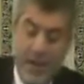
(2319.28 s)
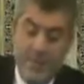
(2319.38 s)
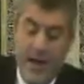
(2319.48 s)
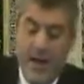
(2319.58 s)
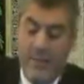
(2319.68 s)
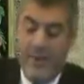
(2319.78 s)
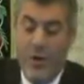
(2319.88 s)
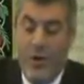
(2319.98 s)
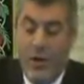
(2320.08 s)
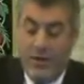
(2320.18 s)
Amar Rabbi
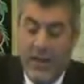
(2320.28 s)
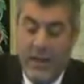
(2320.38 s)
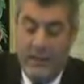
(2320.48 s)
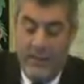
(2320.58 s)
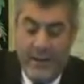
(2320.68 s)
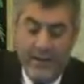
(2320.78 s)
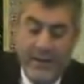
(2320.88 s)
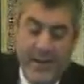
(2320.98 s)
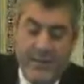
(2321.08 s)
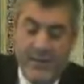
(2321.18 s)
Yochanan ben
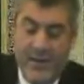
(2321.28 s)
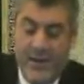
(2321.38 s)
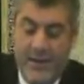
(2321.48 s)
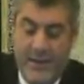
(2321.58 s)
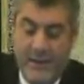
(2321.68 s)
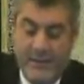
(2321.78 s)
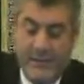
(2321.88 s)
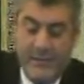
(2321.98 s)
De'avai,